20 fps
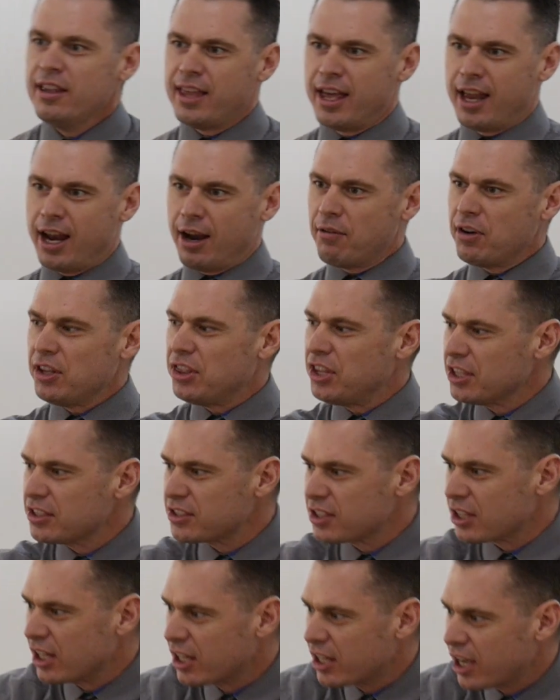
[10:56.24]
that
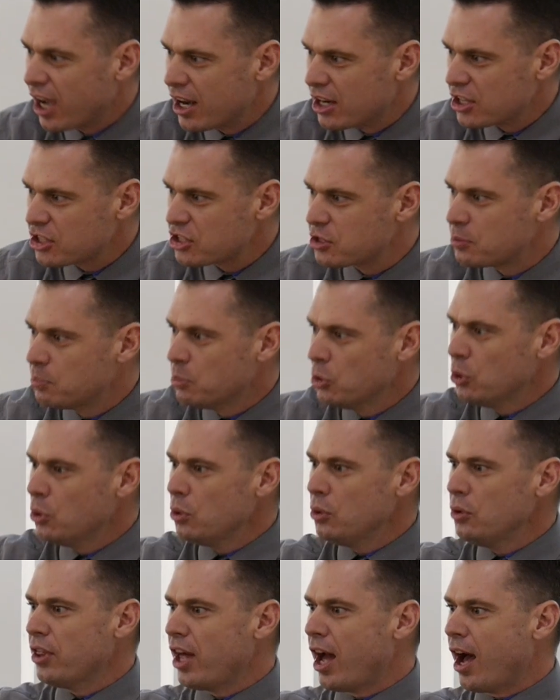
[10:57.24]
everything's going to kind of
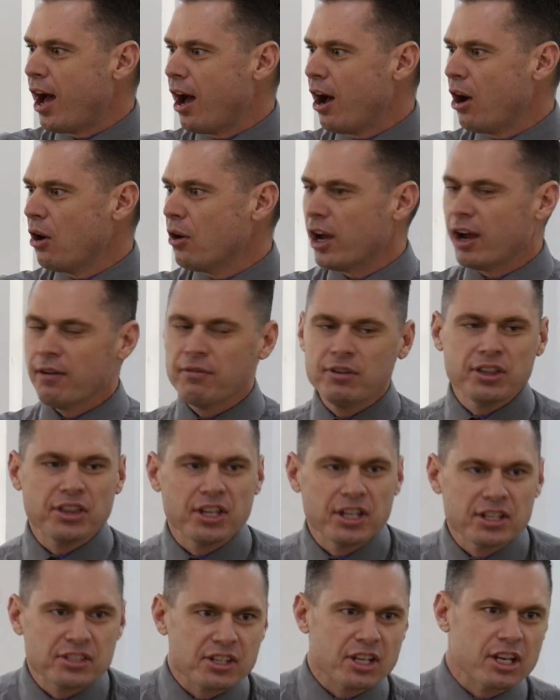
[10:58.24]
smooth out,
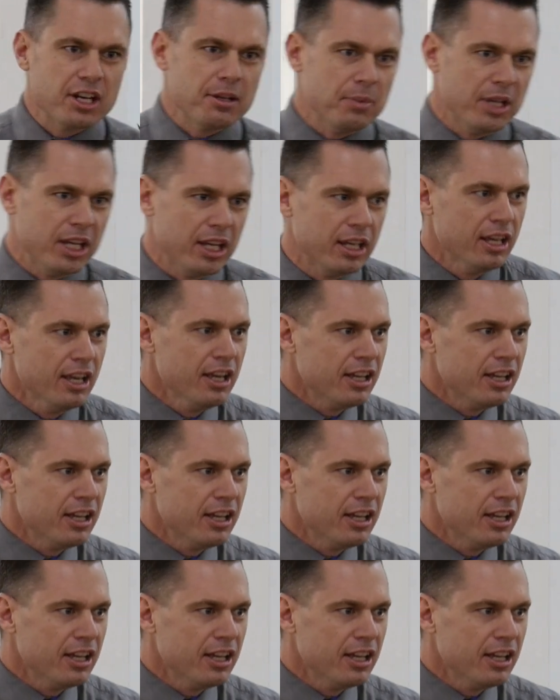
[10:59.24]
everything's going to be